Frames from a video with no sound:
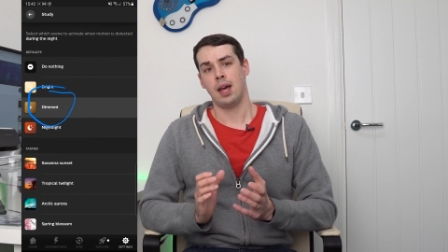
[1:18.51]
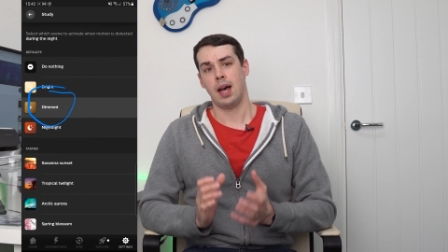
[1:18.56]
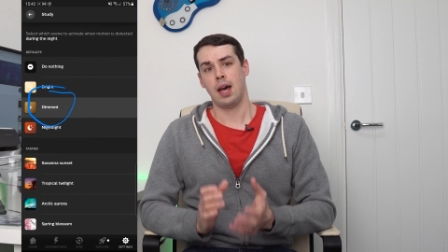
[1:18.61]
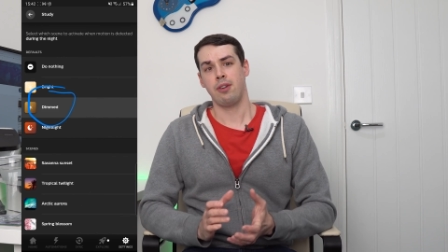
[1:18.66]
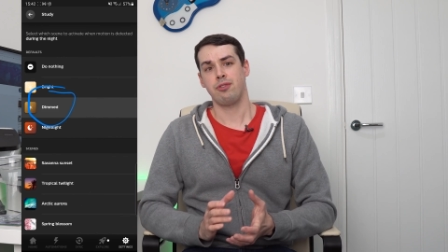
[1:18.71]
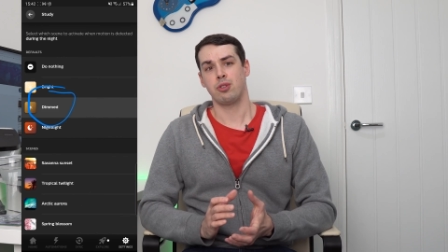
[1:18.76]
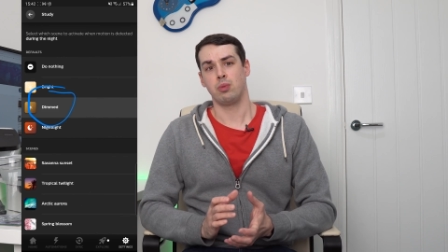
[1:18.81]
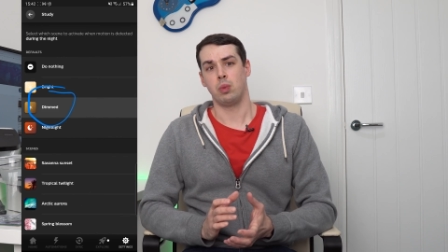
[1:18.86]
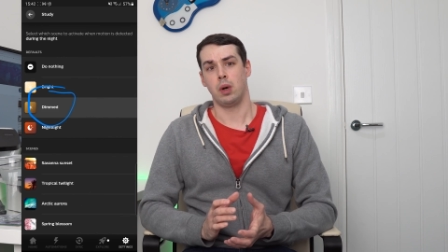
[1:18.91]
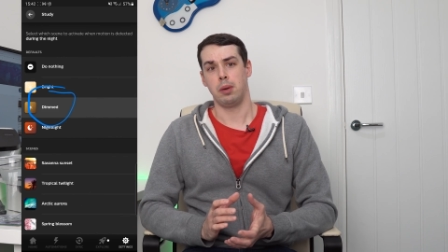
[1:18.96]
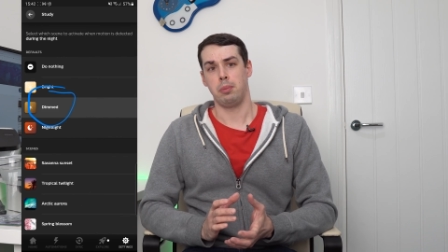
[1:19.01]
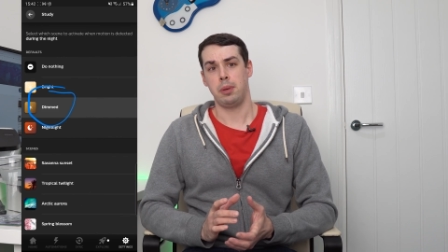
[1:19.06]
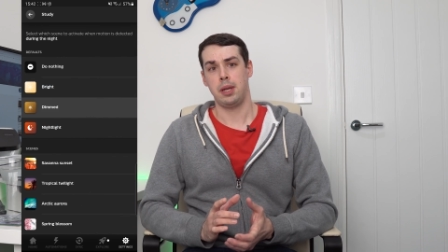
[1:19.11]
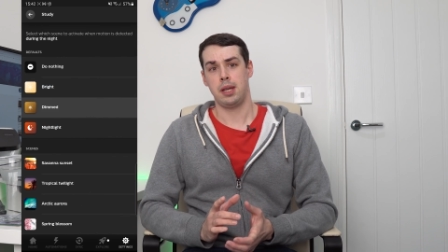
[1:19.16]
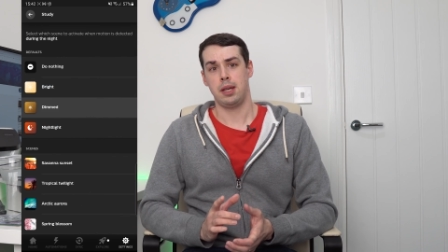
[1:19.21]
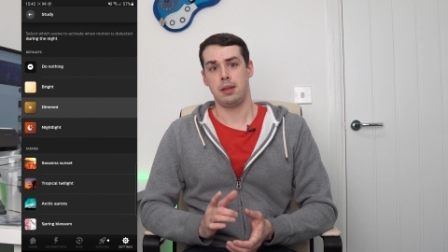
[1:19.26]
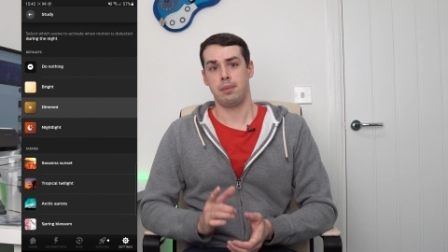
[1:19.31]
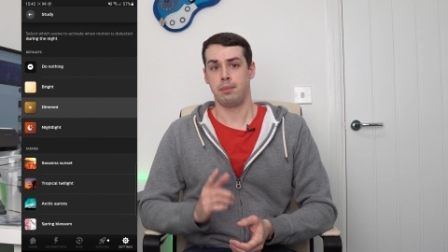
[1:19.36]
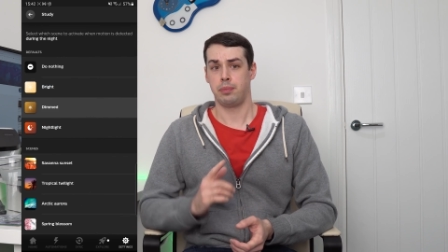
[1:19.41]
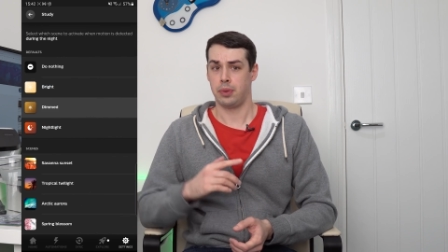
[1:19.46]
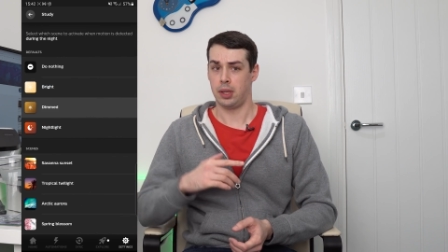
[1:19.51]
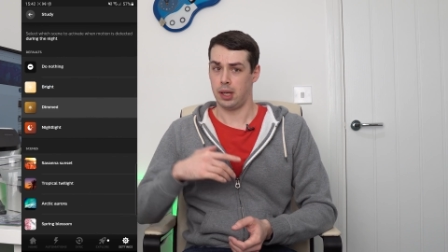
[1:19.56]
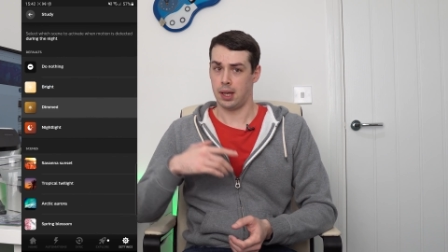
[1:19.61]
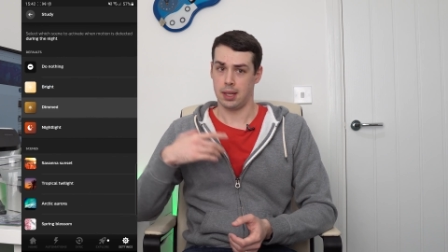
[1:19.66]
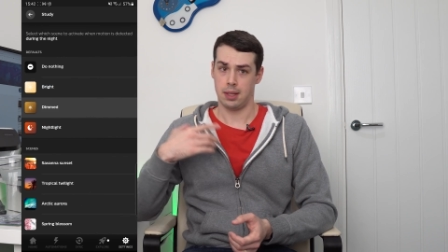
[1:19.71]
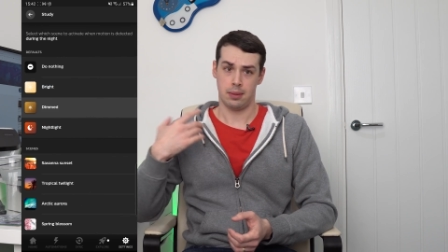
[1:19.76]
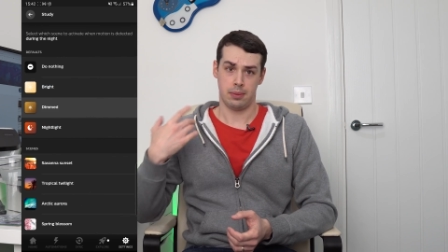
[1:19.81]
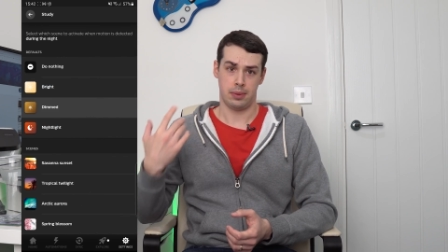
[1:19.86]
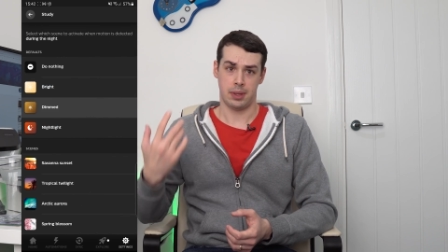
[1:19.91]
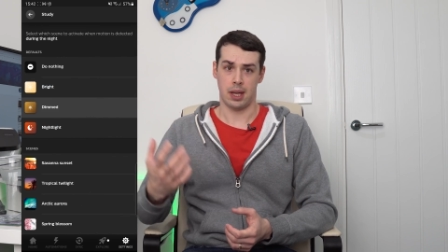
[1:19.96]
After one minute, the
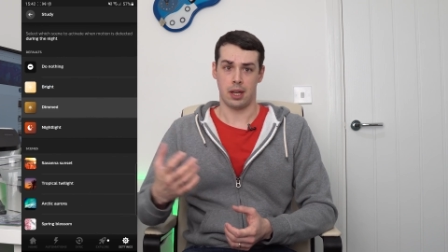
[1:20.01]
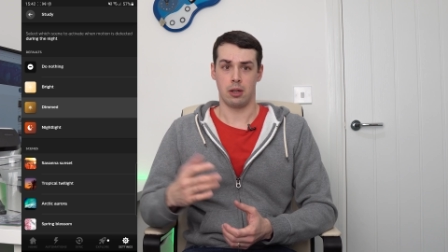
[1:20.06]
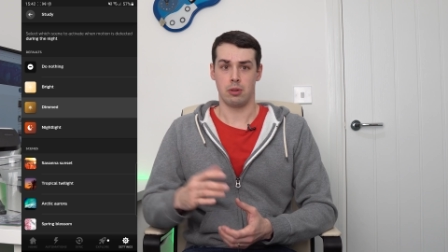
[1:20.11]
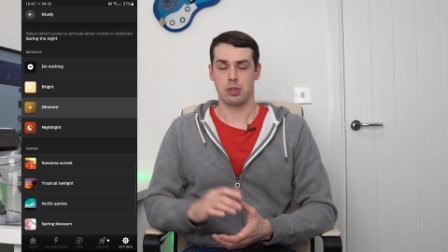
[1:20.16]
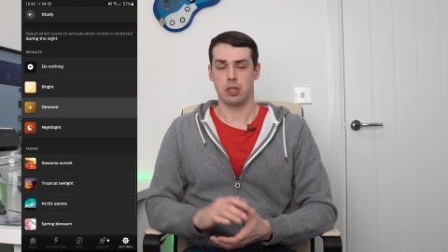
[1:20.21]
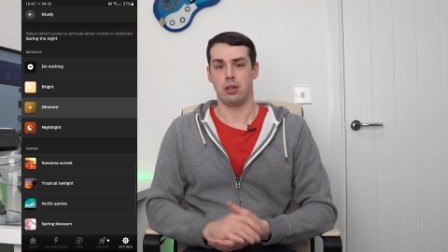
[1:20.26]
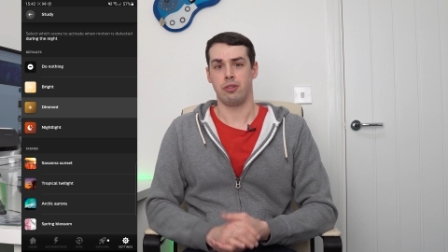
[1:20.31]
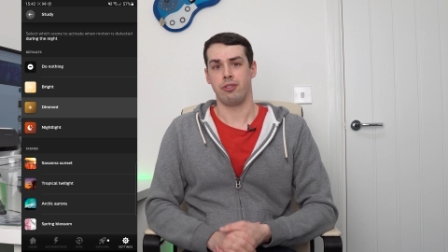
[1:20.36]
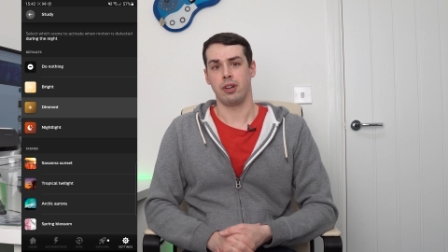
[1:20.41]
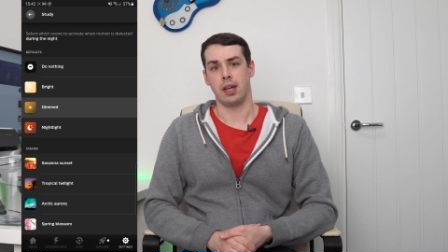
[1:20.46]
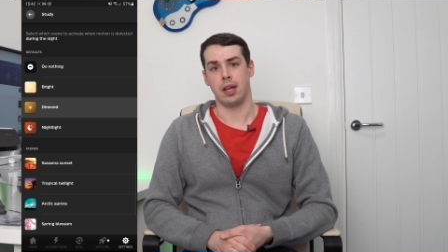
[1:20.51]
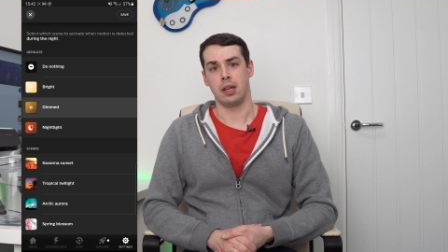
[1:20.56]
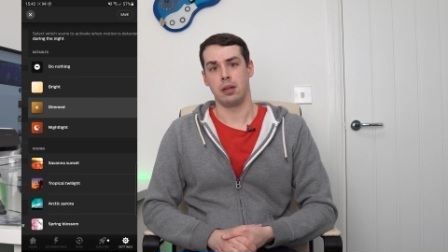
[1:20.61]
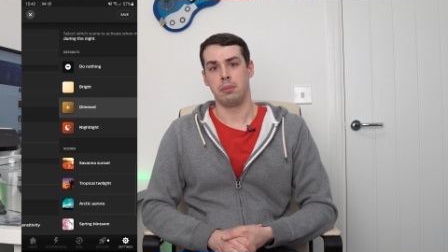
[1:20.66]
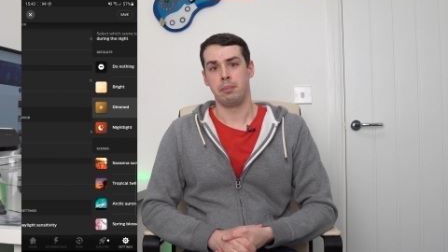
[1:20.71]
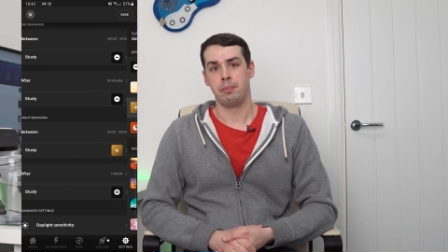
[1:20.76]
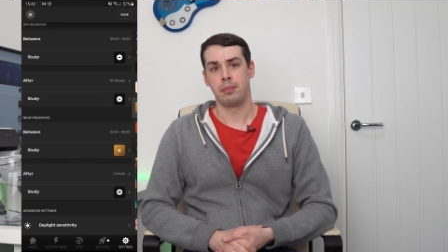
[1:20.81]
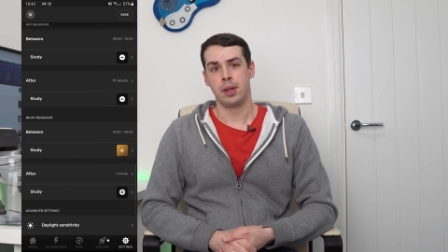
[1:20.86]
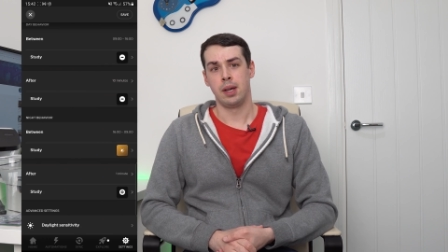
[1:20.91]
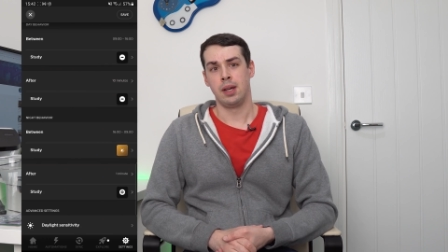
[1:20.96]
light then goes off again.